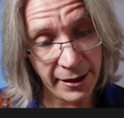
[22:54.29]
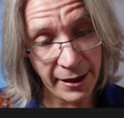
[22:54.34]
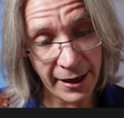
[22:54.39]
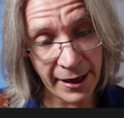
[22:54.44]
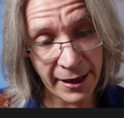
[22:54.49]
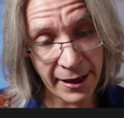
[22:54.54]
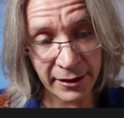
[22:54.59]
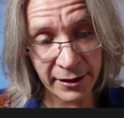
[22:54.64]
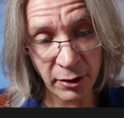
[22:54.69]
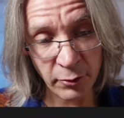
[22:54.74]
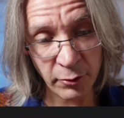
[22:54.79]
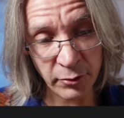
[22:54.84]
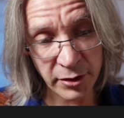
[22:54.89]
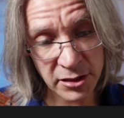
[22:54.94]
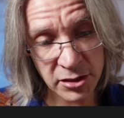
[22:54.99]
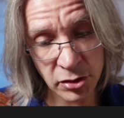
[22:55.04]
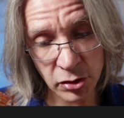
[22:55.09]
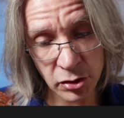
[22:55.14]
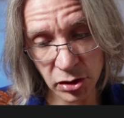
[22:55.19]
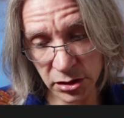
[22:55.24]
And it only
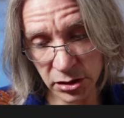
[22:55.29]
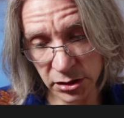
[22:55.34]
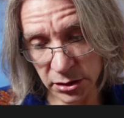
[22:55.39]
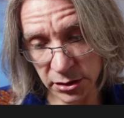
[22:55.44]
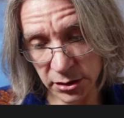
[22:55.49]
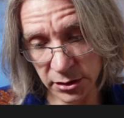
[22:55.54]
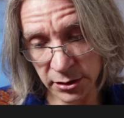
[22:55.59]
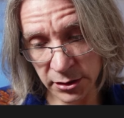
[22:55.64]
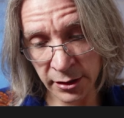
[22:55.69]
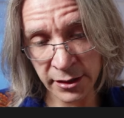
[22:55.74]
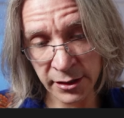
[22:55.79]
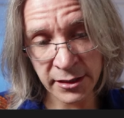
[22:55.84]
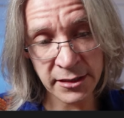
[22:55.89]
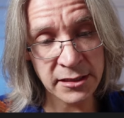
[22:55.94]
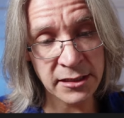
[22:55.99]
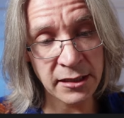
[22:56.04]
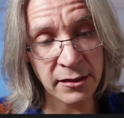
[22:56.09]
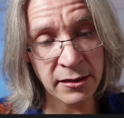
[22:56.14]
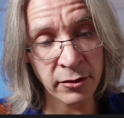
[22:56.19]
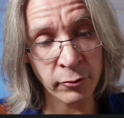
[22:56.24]
took
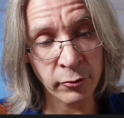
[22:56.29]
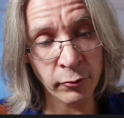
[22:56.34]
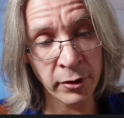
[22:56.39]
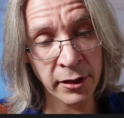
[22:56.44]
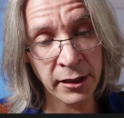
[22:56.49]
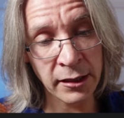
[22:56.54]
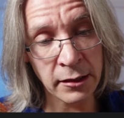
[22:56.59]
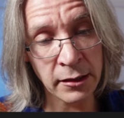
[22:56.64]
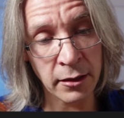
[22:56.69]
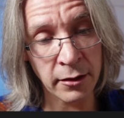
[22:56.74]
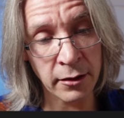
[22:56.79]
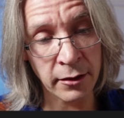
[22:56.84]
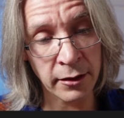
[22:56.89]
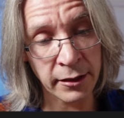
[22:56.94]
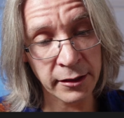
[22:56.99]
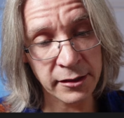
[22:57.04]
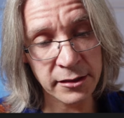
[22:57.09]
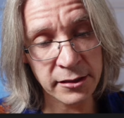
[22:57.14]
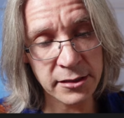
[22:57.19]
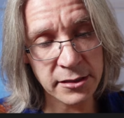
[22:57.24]
93
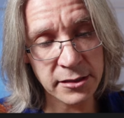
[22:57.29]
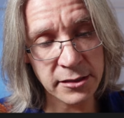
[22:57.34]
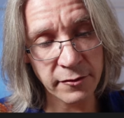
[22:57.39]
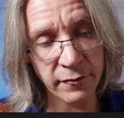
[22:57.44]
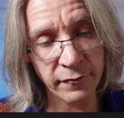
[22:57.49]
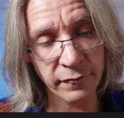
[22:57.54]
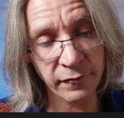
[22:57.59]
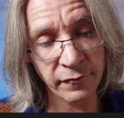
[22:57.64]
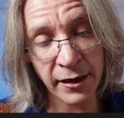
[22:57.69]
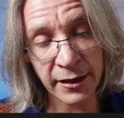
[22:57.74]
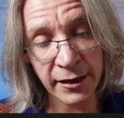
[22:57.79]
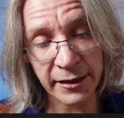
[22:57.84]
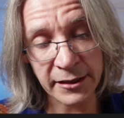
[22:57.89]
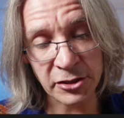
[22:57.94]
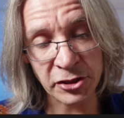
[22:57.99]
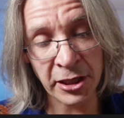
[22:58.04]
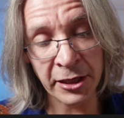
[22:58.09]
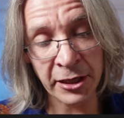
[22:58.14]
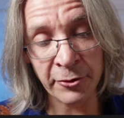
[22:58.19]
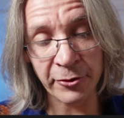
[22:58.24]
lines of fairly
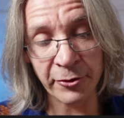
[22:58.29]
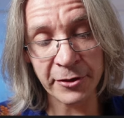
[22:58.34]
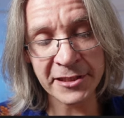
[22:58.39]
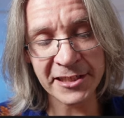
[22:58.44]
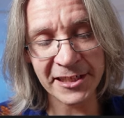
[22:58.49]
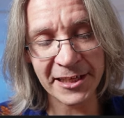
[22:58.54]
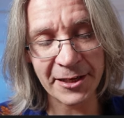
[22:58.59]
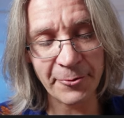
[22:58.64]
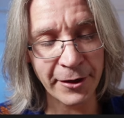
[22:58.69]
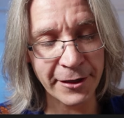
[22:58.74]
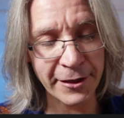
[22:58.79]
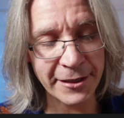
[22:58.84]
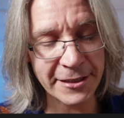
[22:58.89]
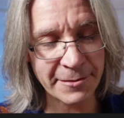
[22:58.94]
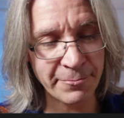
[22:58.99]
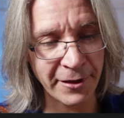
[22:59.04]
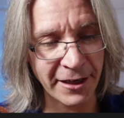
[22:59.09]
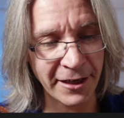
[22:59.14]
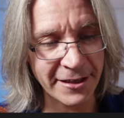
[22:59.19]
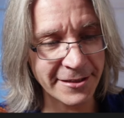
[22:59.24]
generously
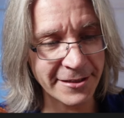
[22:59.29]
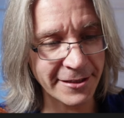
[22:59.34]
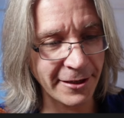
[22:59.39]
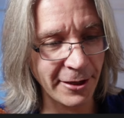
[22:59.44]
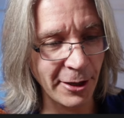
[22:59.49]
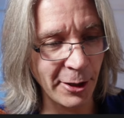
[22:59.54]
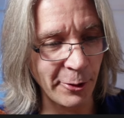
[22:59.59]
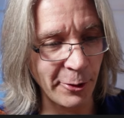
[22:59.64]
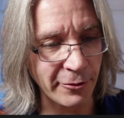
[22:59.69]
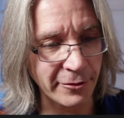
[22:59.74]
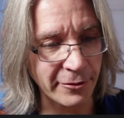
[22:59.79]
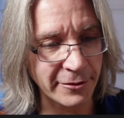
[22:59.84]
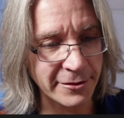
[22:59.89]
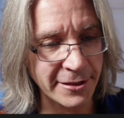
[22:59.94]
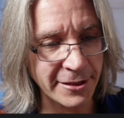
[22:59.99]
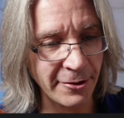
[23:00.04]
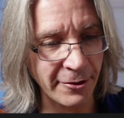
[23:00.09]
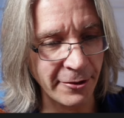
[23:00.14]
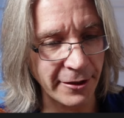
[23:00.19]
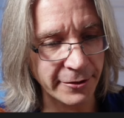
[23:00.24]
white-spaced code to
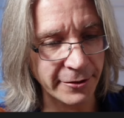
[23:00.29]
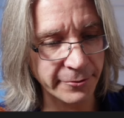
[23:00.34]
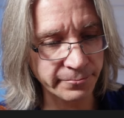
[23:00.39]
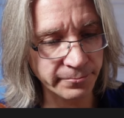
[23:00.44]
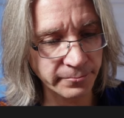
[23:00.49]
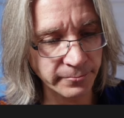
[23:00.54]
do it.